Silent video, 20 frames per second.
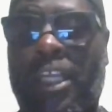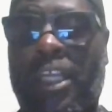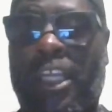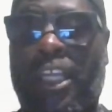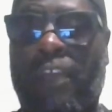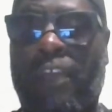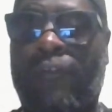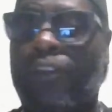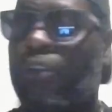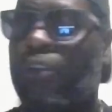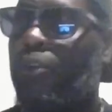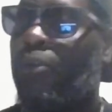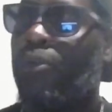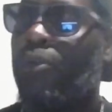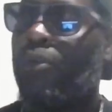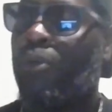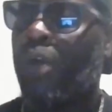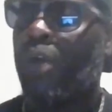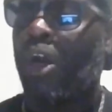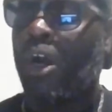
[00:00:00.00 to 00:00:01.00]
if
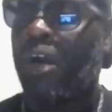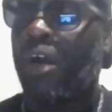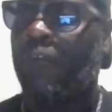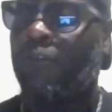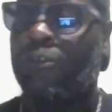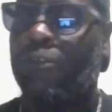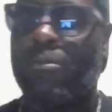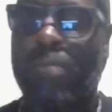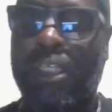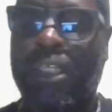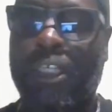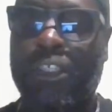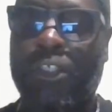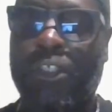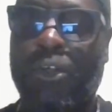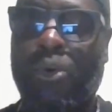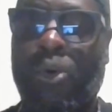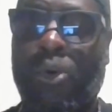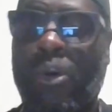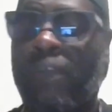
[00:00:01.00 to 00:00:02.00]
you are
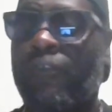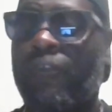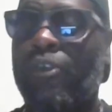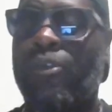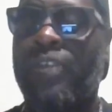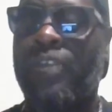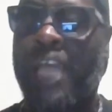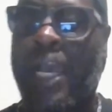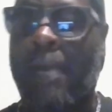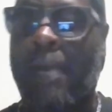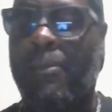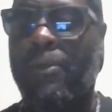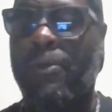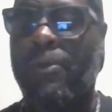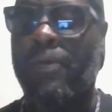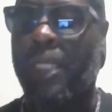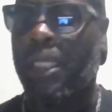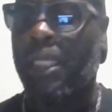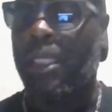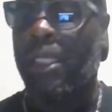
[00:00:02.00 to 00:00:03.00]
familiar or if you
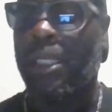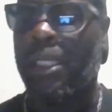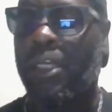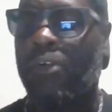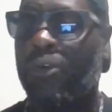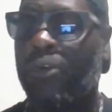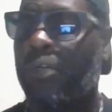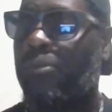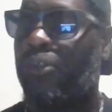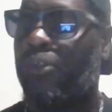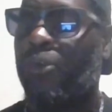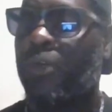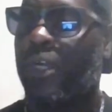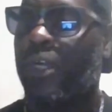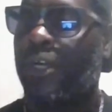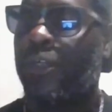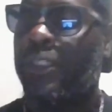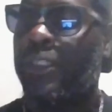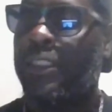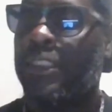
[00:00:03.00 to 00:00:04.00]
dabble in
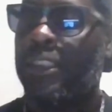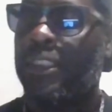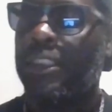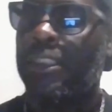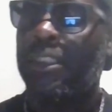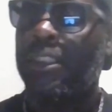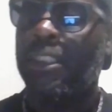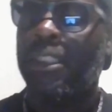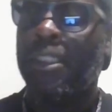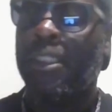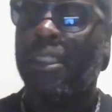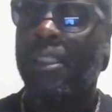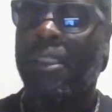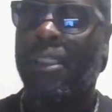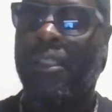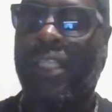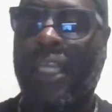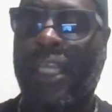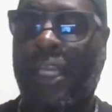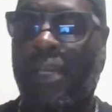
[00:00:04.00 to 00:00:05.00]
cryptocurrency,
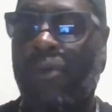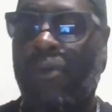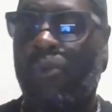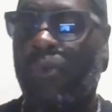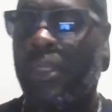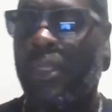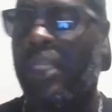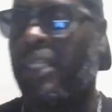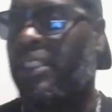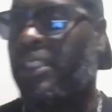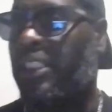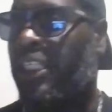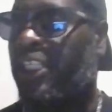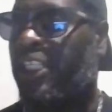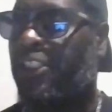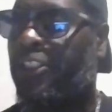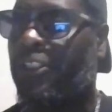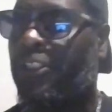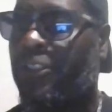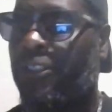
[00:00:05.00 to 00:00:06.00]
then we need to
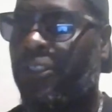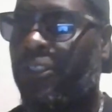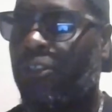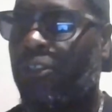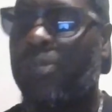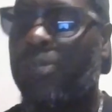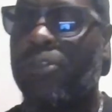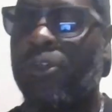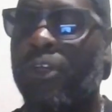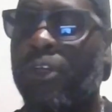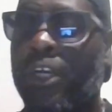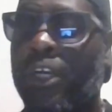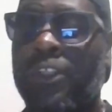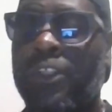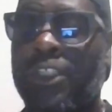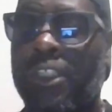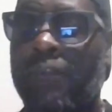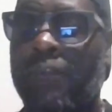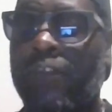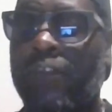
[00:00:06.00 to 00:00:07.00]
get your
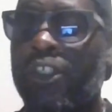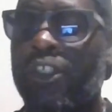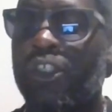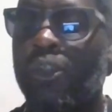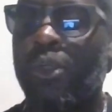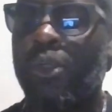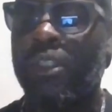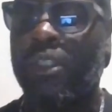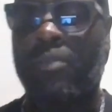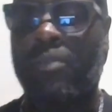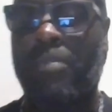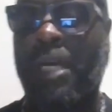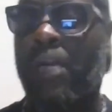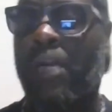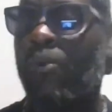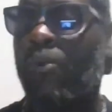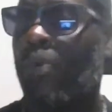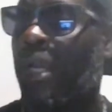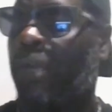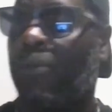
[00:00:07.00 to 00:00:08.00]
cryptocurrency of your choice. By
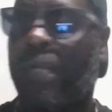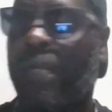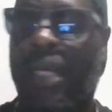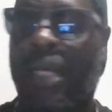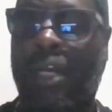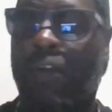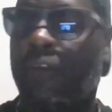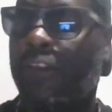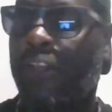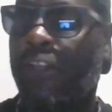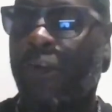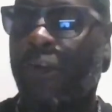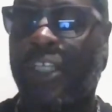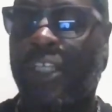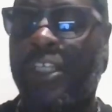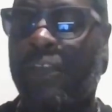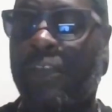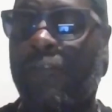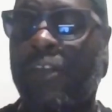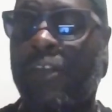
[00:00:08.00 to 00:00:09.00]
the way, we got over 30
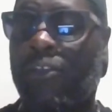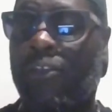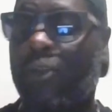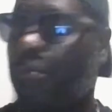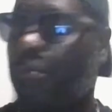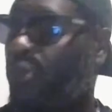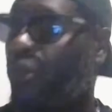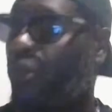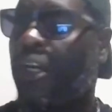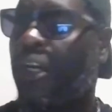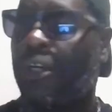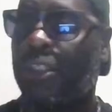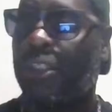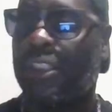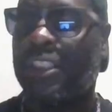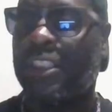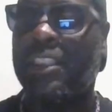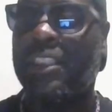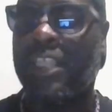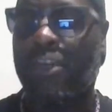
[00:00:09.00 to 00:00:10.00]
different
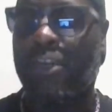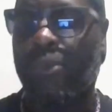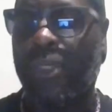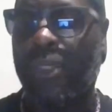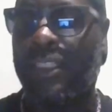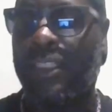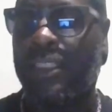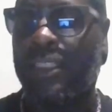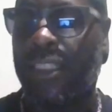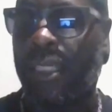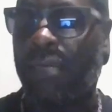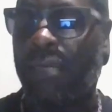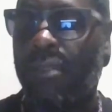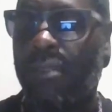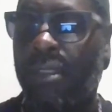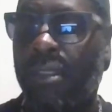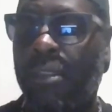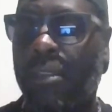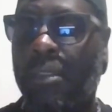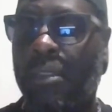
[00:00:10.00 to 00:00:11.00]
cryptocurrencies that we
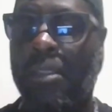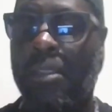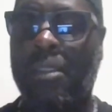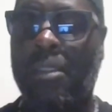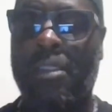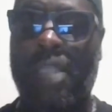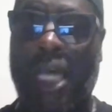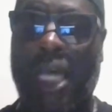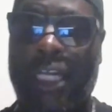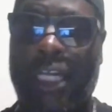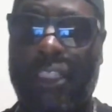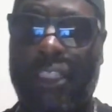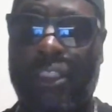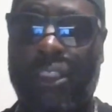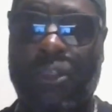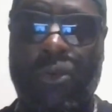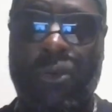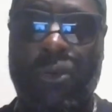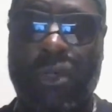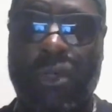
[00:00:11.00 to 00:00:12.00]
accept,
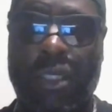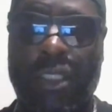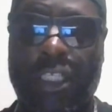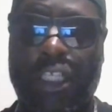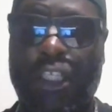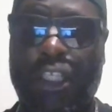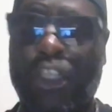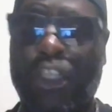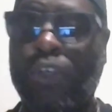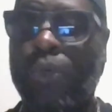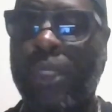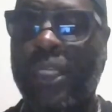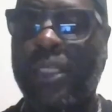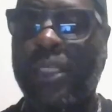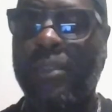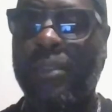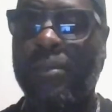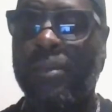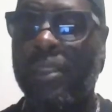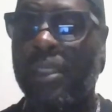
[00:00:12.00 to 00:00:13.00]
Dogecoin
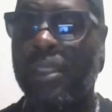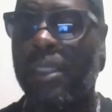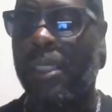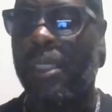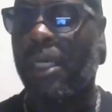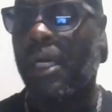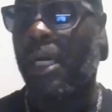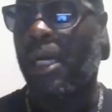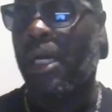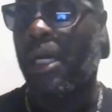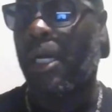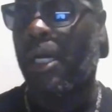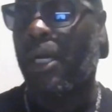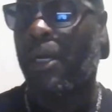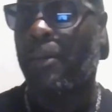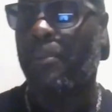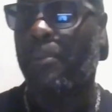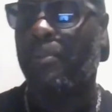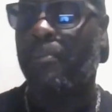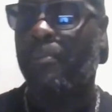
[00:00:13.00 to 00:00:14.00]
included.
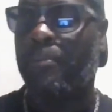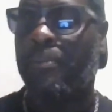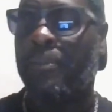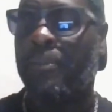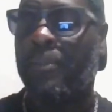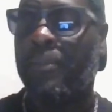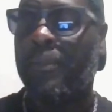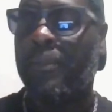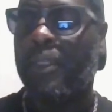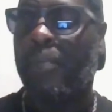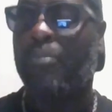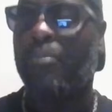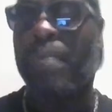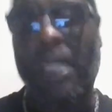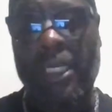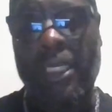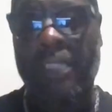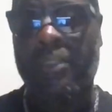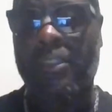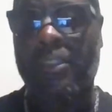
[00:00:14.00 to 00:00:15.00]

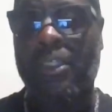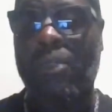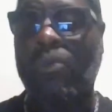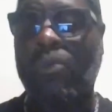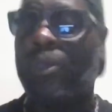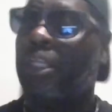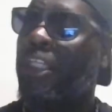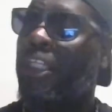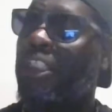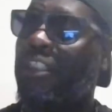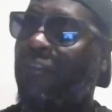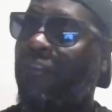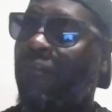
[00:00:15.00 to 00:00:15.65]
But we get you